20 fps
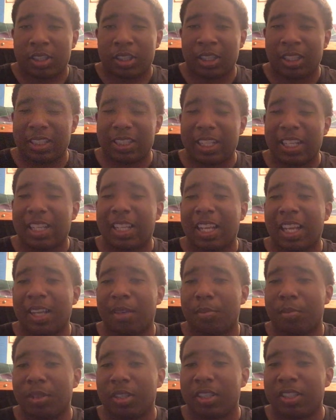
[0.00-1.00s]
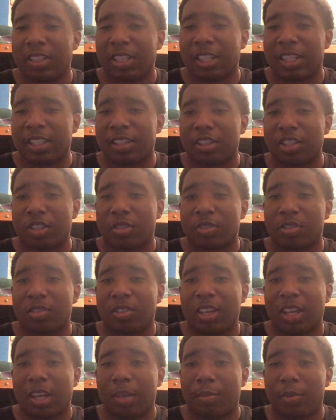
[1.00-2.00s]
click that like button and
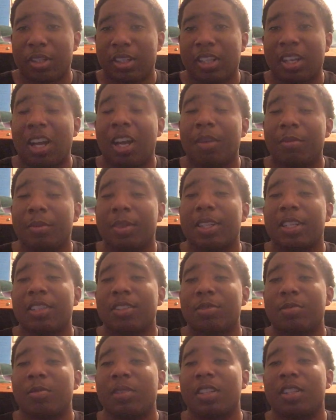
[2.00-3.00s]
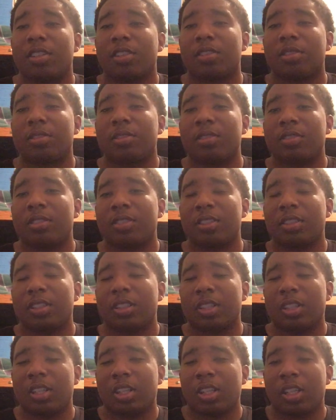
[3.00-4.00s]
subscribe and comment as well.
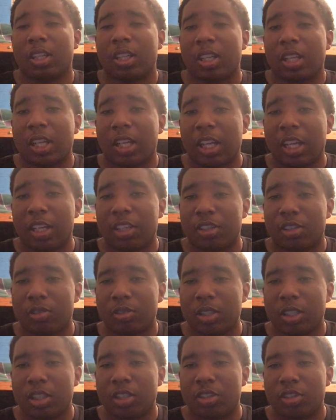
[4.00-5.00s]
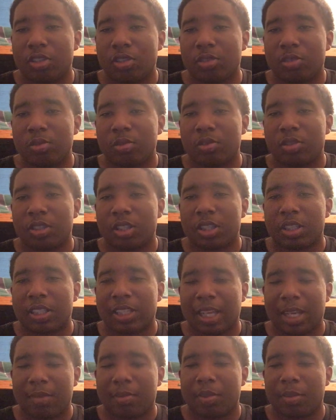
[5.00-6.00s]
And if you need to,
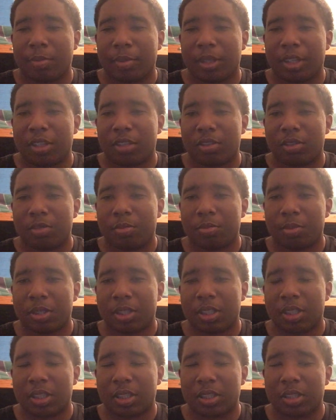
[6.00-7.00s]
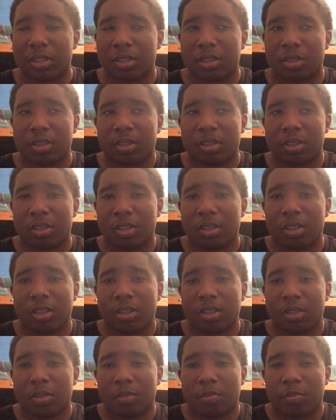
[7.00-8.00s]
just tap the bell because
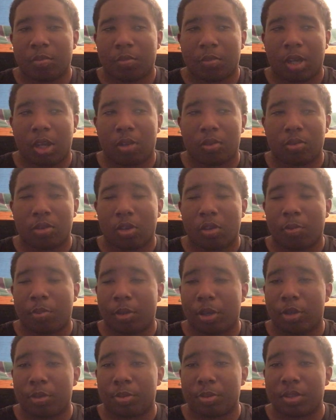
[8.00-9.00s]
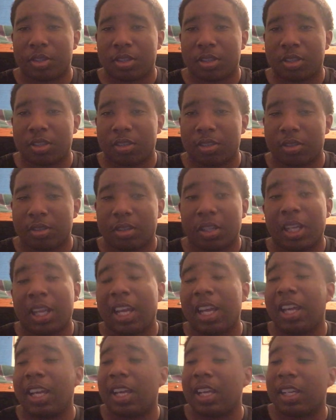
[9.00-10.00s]
I don't know purposes.
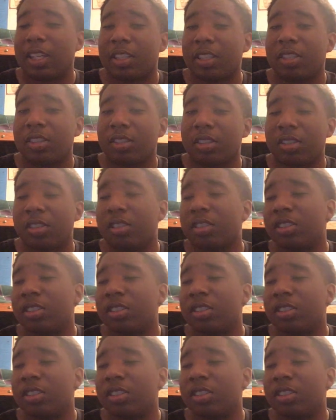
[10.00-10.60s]
And